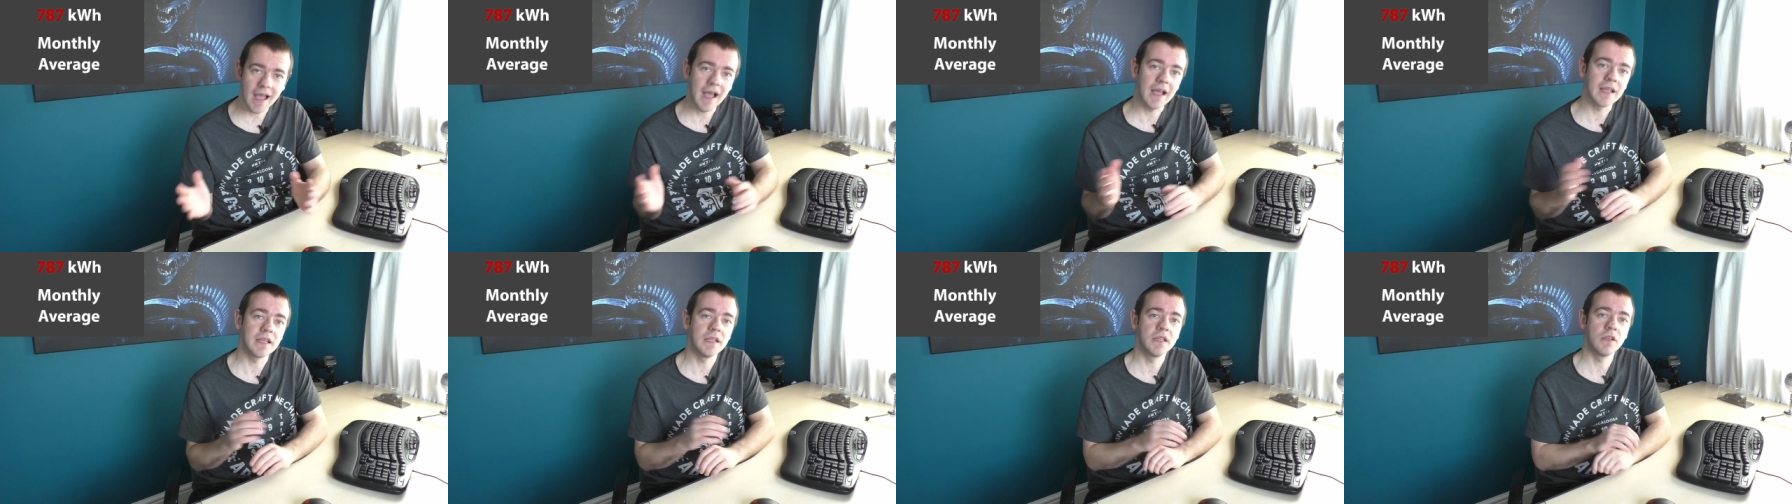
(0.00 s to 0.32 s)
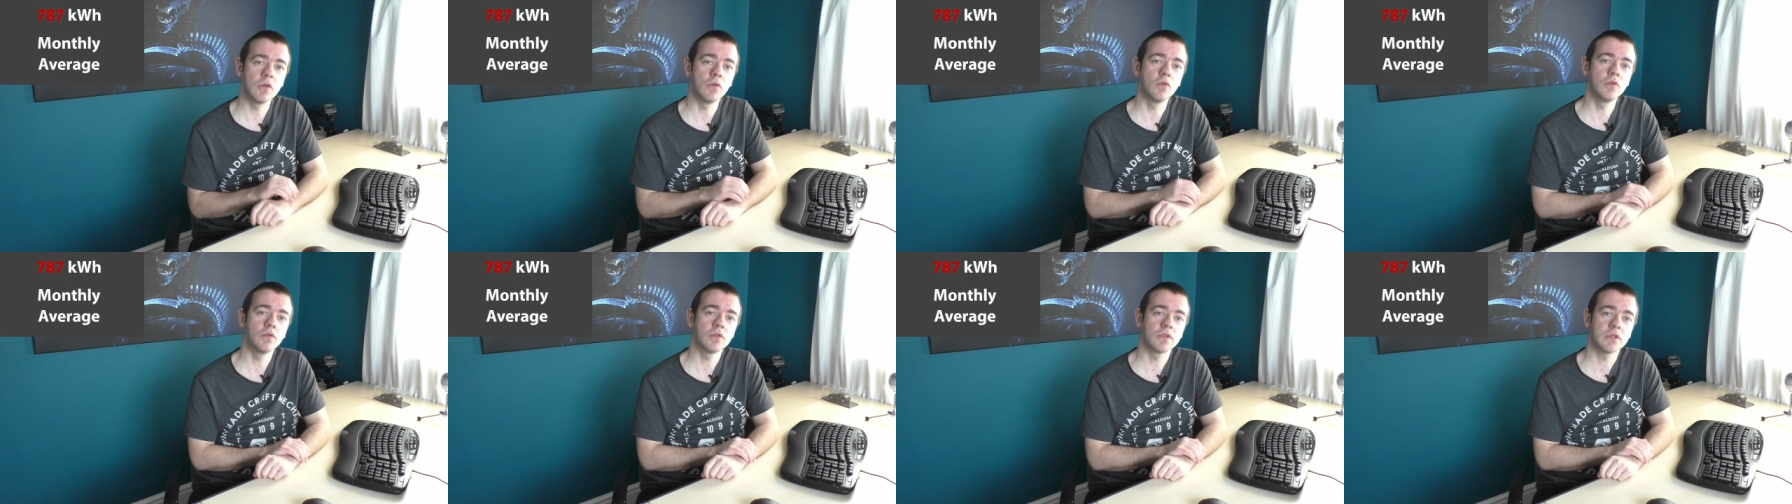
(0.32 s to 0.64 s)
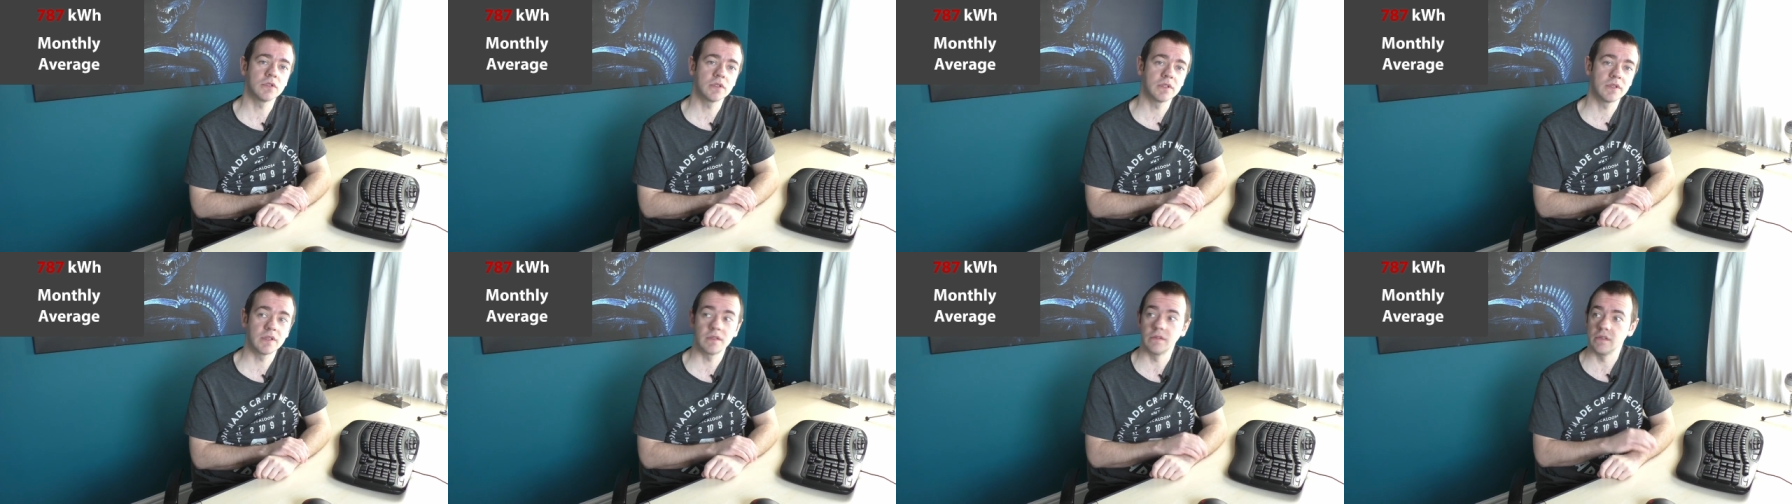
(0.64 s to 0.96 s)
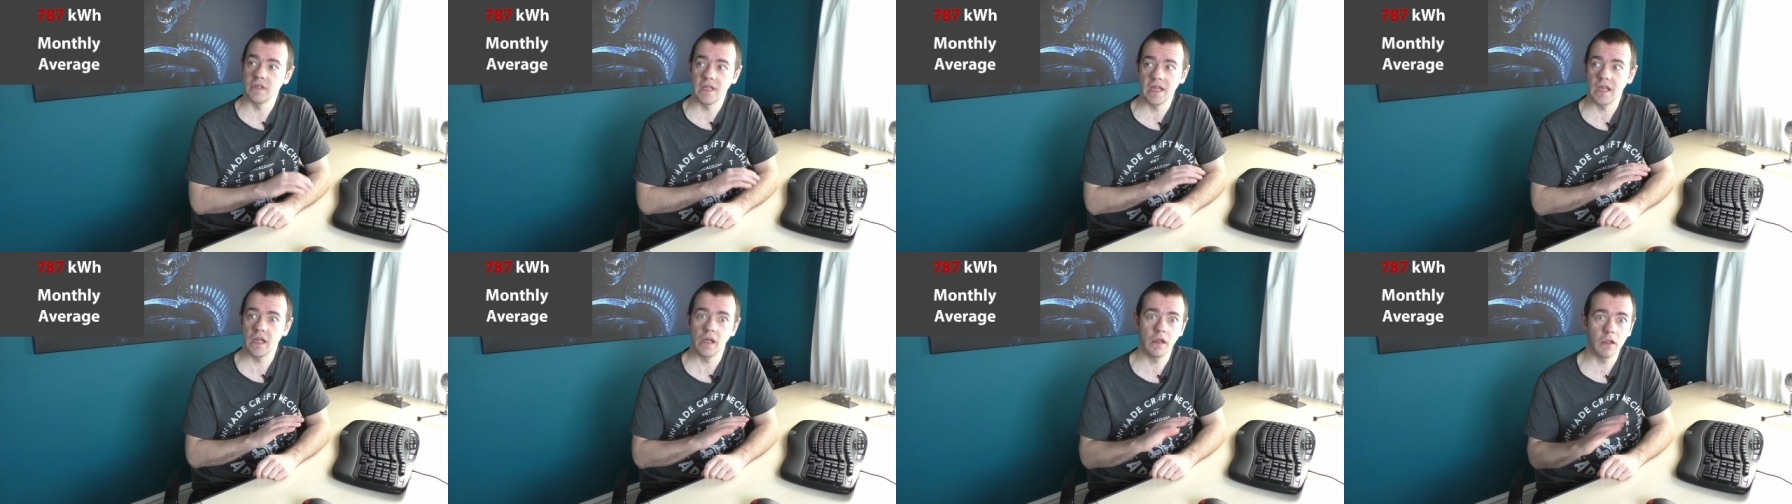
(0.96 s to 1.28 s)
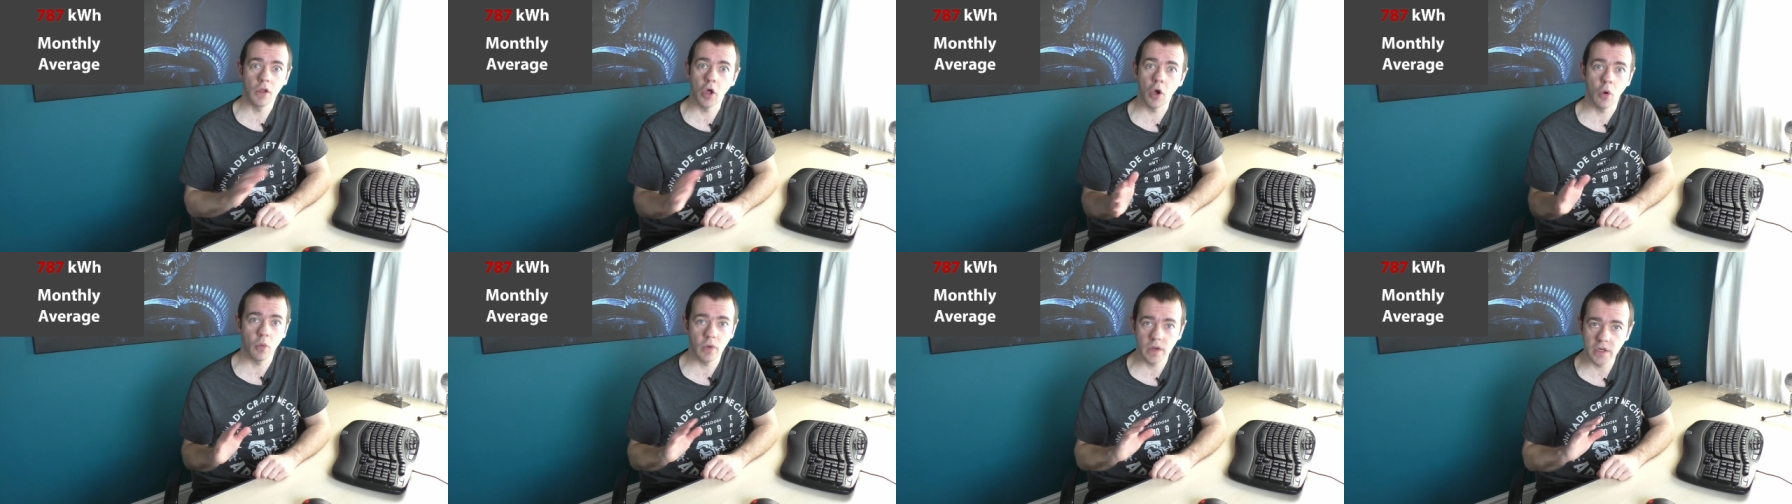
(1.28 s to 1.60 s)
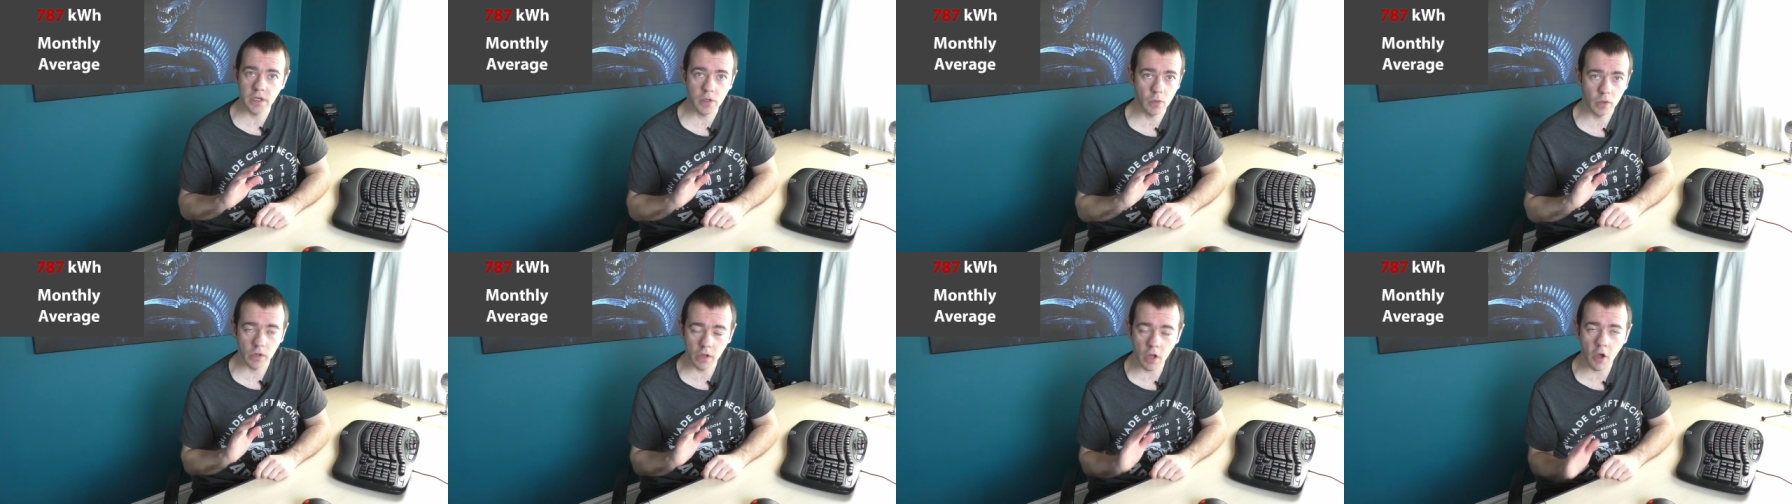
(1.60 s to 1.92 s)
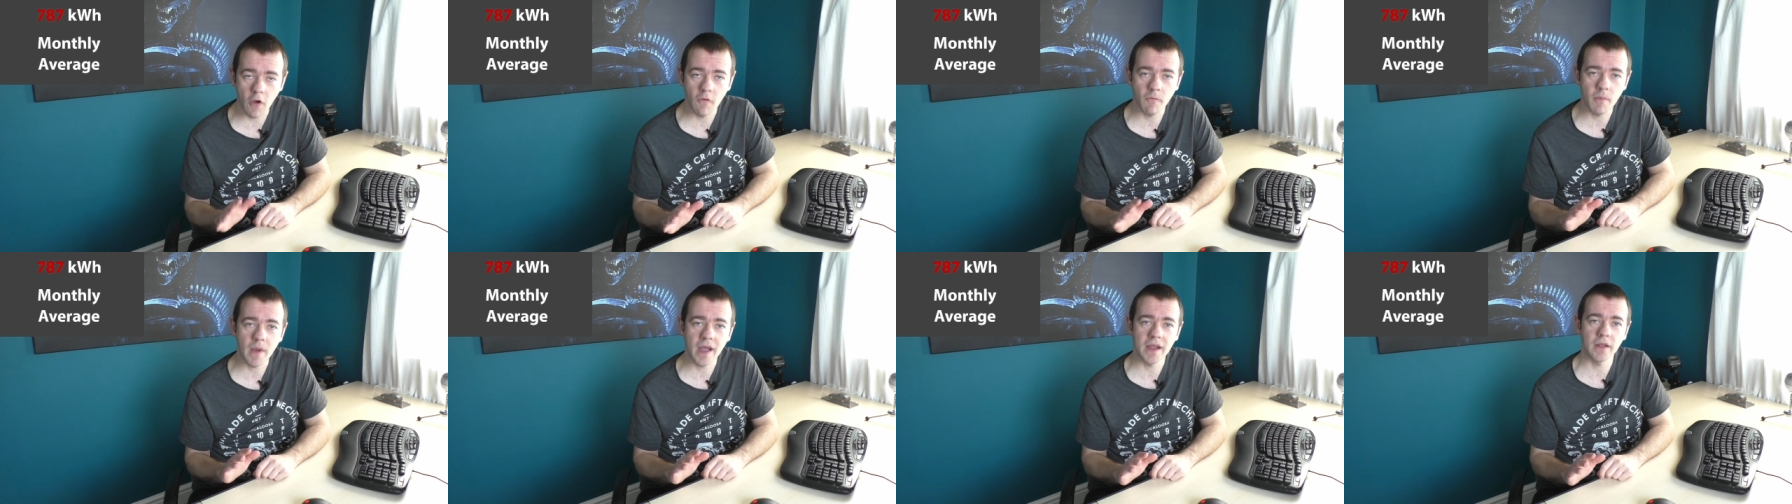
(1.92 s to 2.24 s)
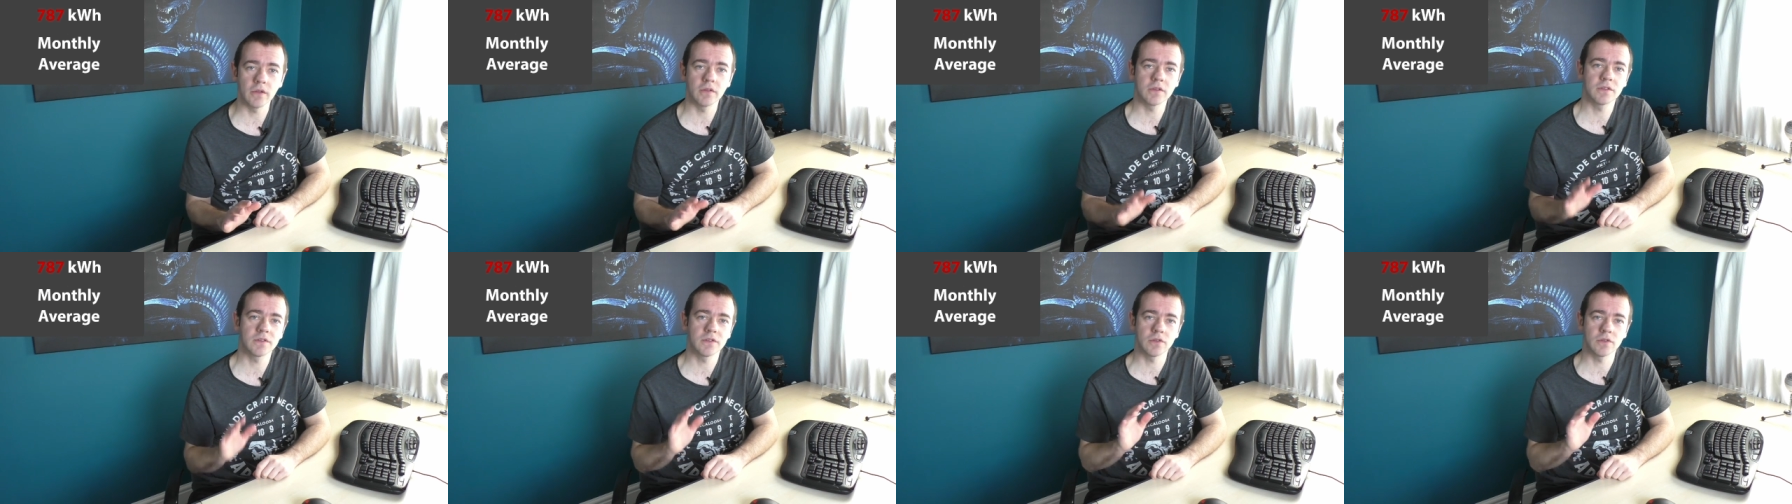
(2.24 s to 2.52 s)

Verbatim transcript: I use a lot, we do a lot of miles,